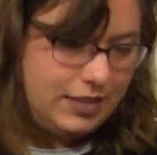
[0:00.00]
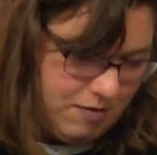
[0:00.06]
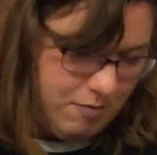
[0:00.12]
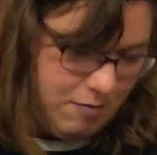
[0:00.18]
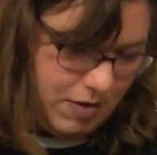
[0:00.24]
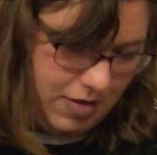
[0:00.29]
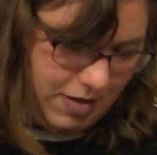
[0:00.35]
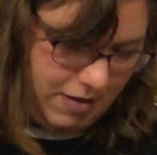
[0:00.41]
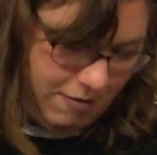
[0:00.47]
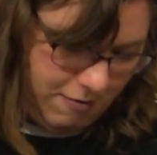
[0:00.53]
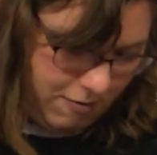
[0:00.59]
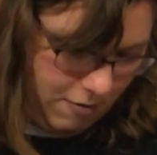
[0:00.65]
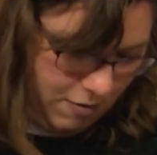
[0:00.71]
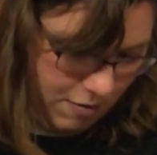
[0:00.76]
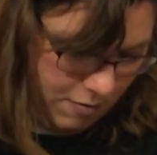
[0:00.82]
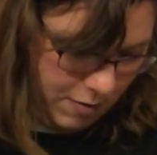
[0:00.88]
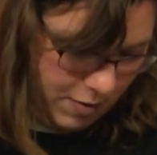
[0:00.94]
With a
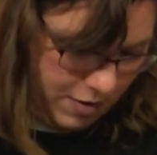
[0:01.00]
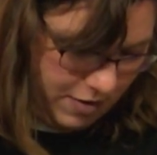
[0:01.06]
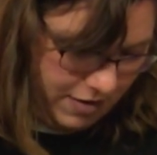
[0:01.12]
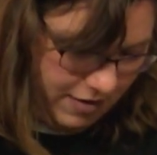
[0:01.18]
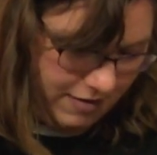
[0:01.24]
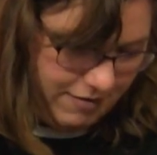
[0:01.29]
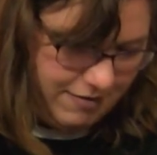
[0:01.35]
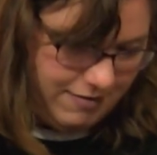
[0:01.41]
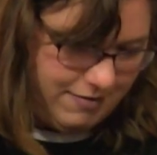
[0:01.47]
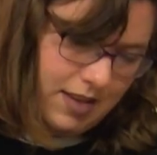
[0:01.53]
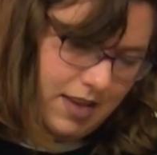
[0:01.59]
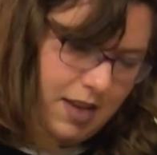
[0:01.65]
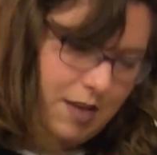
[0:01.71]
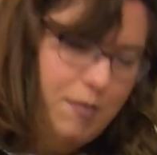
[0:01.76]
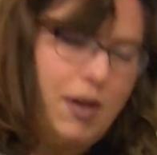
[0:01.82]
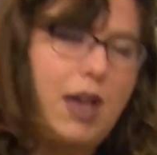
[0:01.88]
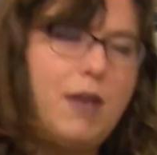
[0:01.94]
foreword
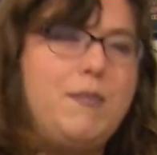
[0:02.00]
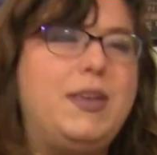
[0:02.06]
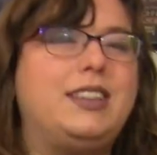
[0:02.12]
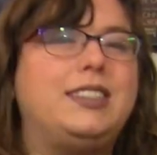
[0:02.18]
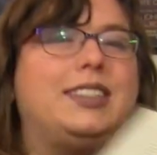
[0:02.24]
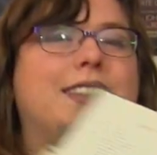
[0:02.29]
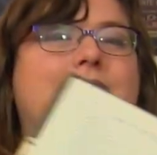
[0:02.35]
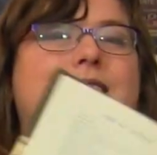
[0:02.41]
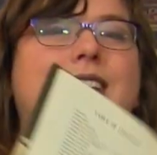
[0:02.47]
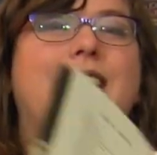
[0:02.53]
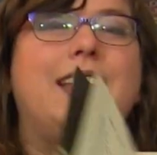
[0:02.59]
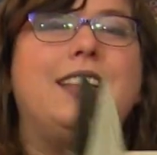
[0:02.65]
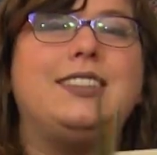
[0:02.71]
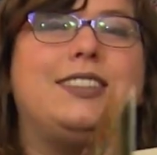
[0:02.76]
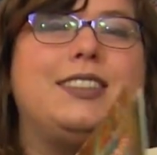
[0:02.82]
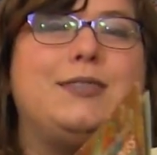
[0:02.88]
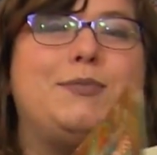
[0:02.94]
by Mrs.
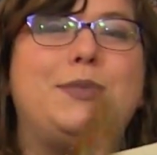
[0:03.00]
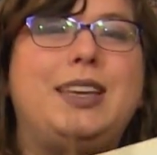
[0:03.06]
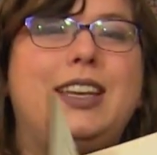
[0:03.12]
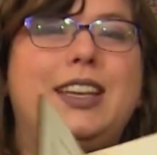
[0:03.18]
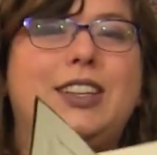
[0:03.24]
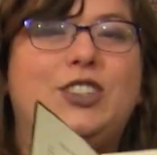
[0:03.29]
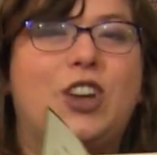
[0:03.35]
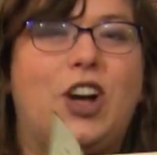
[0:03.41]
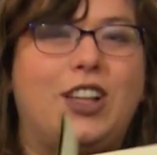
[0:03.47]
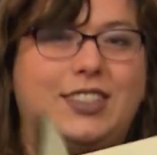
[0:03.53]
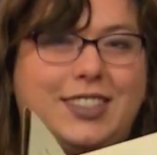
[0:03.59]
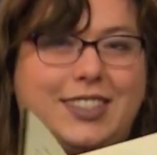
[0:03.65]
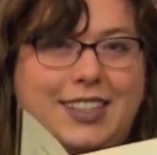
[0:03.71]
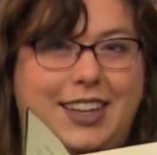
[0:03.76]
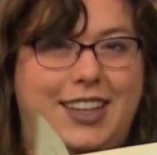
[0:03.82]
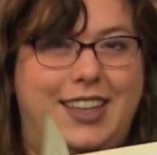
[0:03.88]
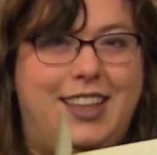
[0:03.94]
Lyndon B.
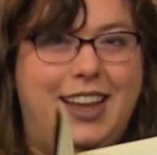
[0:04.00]
Johnson.